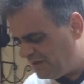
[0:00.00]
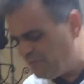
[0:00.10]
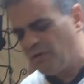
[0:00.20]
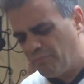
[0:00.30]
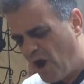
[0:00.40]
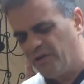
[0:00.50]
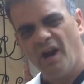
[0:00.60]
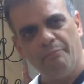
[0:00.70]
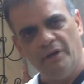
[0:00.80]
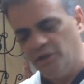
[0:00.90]
we'll brown it
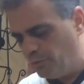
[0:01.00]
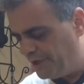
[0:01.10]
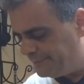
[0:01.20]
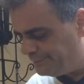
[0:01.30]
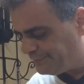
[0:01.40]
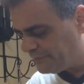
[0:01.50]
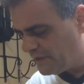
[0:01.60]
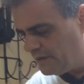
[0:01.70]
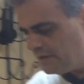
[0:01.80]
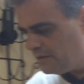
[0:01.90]
up a little bit.
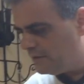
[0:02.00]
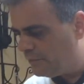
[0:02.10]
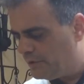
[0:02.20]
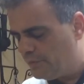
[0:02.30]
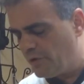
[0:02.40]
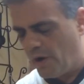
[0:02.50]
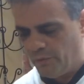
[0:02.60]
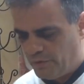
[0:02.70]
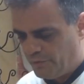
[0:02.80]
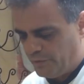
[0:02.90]
So
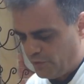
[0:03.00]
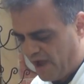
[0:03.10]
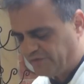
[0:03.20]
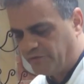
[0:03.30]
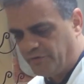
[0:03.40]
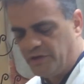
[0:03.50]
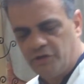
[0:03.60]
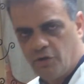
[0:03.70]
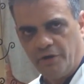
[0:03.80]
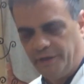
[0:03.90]
we don't have to finish
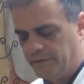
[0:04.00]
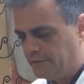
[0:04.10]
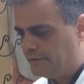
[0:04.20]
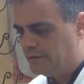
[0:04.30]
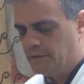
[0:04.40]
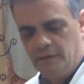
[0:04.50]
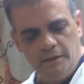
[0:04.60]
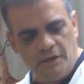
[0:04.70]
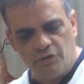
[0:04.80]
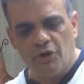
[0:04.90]
cooking it.
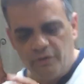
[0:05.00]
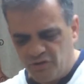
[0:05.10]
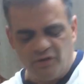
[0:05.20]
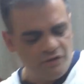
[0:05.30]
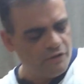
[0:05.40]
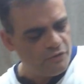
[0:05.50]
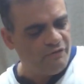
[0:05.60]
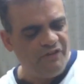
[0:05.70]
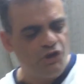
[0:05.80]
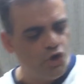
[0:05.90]
So it's going to
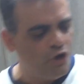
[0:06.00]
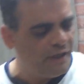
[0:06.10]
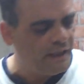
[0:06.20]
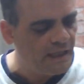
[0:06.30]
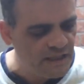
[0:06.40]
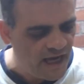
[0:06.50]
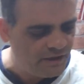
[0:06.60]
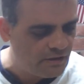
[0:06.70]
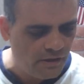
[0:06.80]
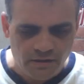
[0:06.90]
finish cooking it inside
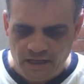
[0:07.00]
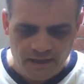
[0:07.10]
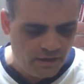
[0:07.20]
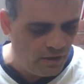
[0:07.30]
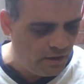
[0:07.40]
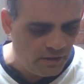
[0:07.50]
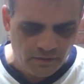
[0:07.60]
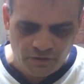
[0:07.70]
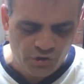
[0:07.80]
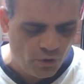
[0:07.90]
the
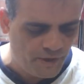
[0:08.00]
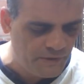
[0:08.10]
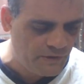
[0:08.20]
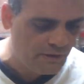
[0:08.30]
sauce.